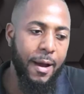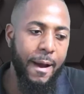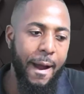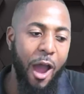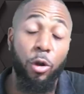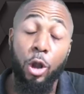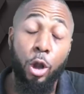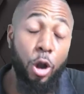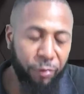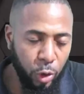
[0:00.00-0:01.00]
I would
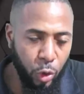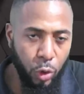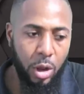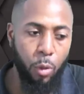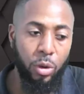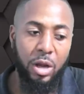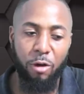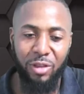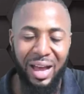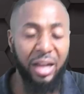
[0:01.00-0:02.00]
love to know. I would
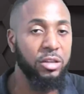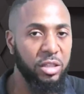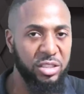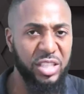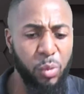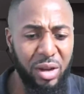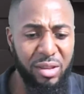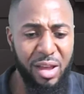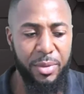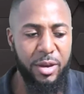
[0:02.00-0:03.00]
love to understand what is
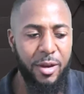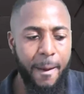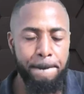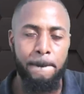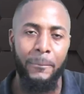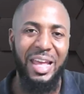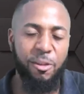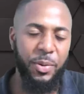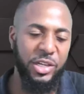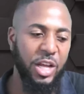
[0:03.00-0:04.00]
happening.
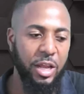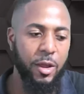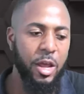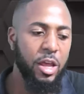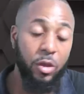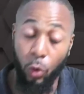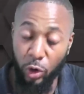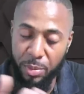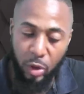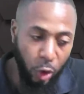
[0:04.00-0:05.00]
Especially, could it
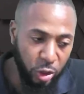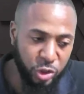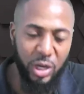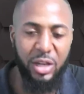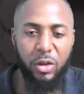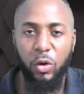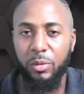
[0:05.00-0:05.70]
be culturally?